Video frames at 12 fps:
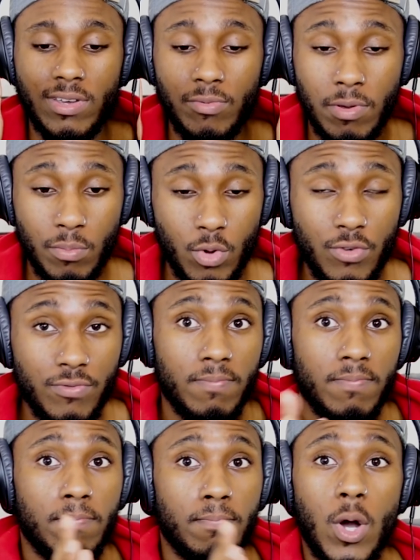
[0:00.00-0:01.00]
We can remove
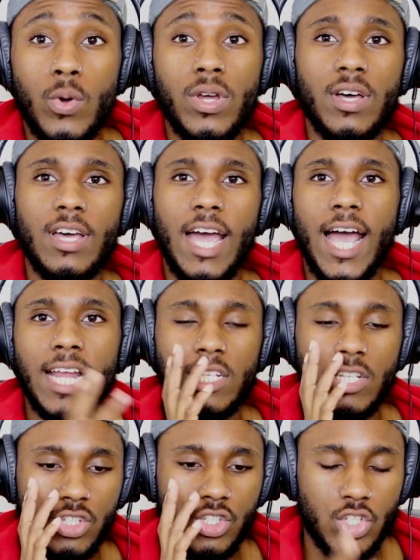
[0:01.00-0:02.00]
Mona
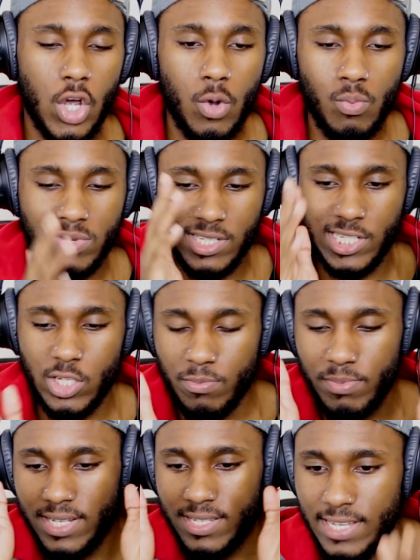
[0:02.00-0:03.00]
and the show will still
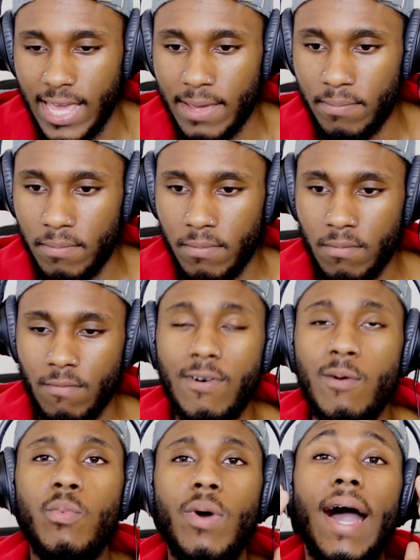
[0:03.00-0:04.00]
be the same
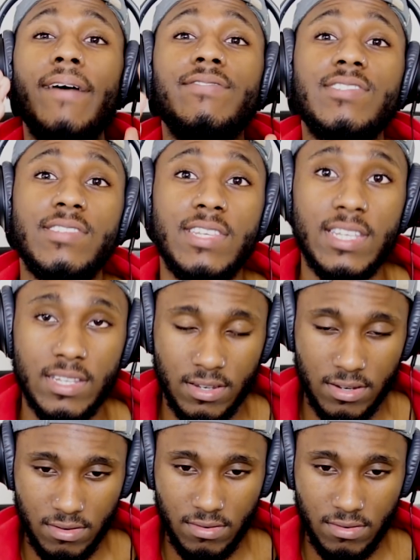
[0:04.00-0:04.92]
from what I've seen.